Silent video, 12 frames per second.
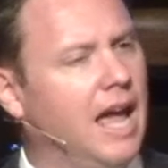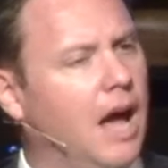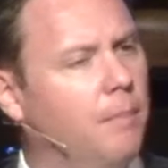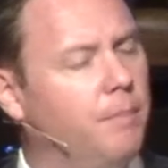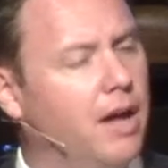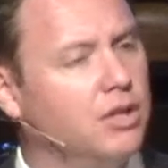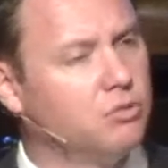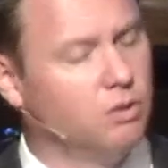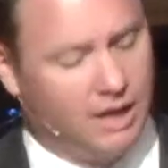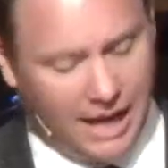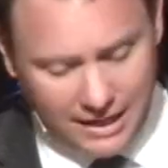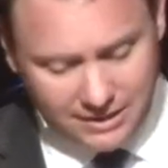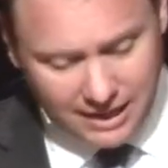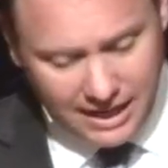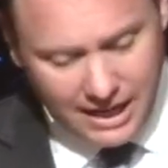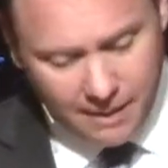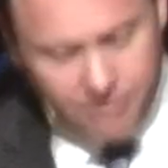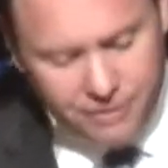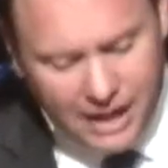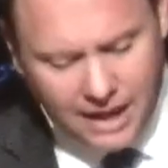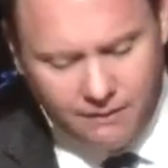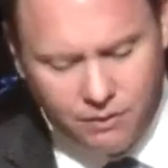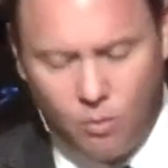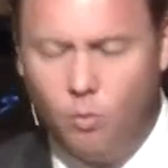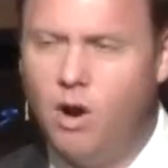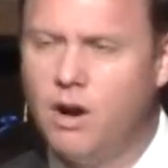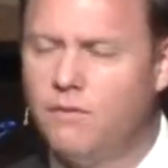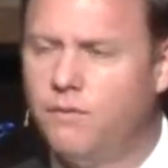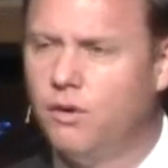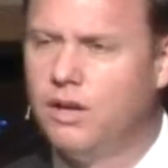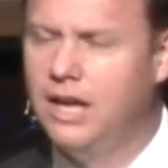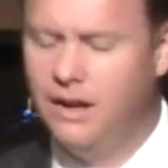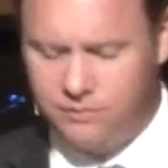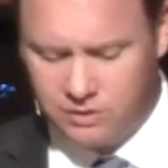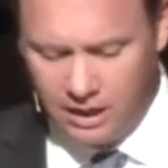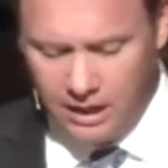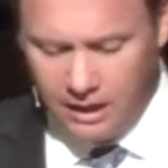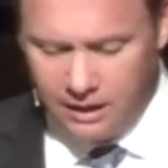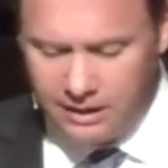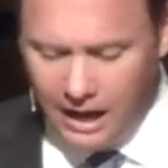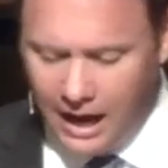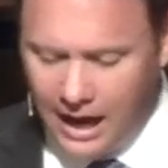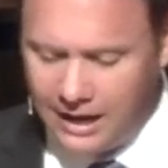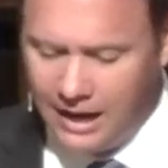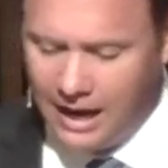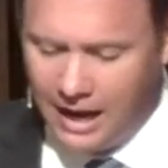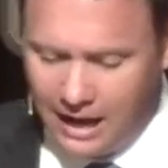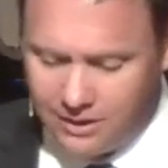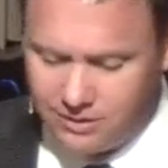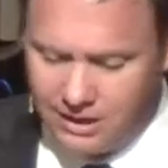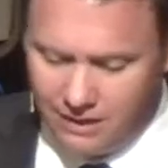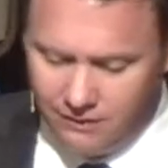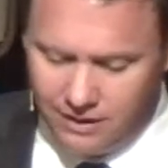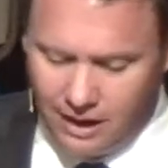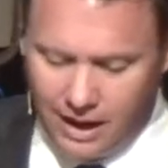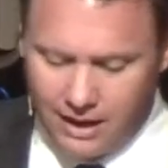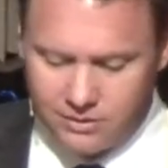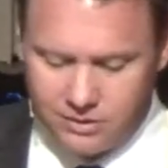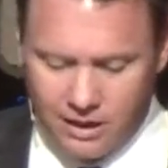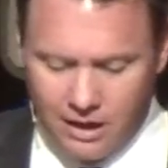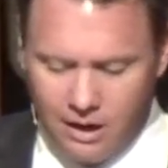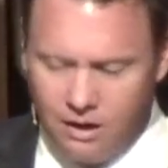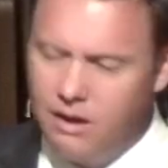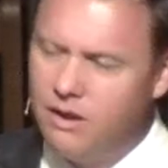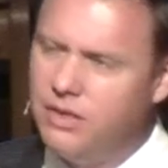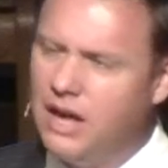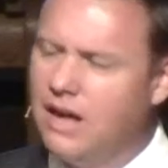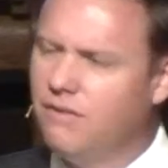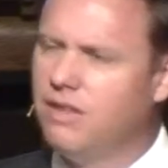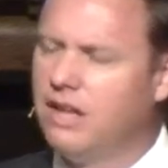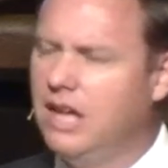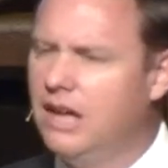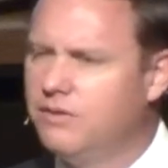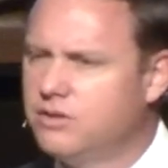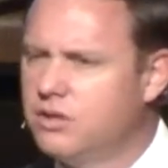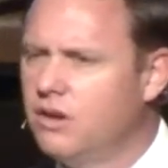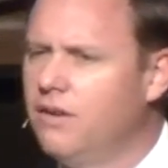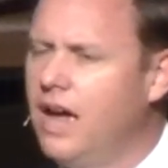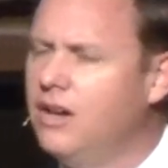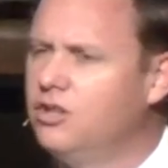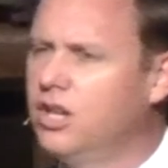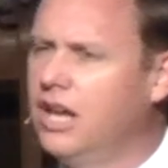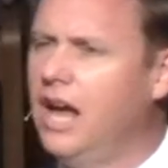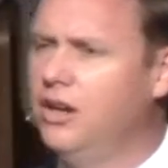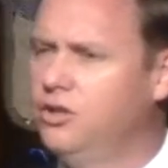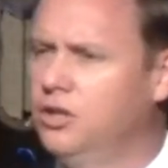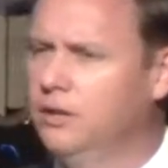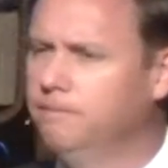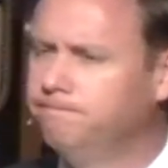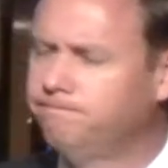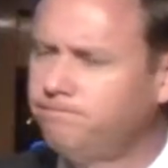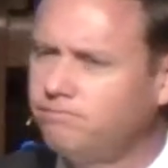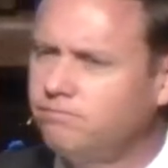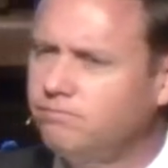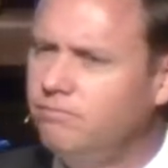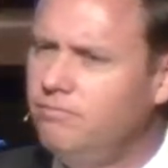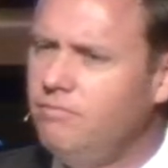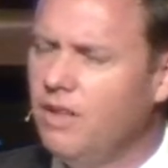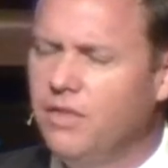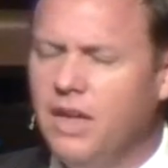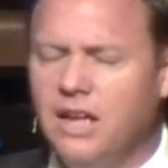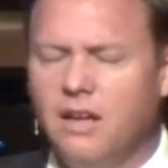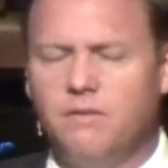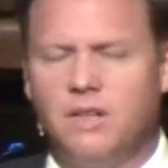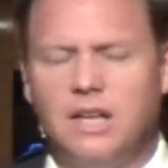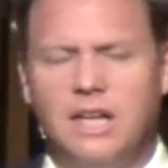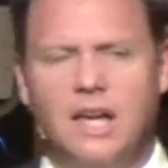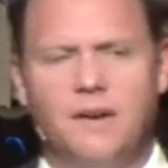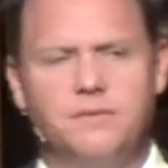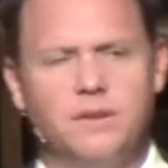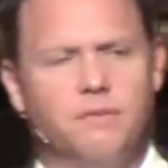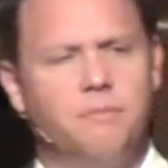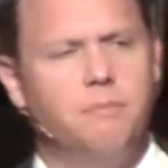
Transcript: help us relate to Him. Think of the wonderful gifts God has given us. Think of the gifts of education. Think of the gift of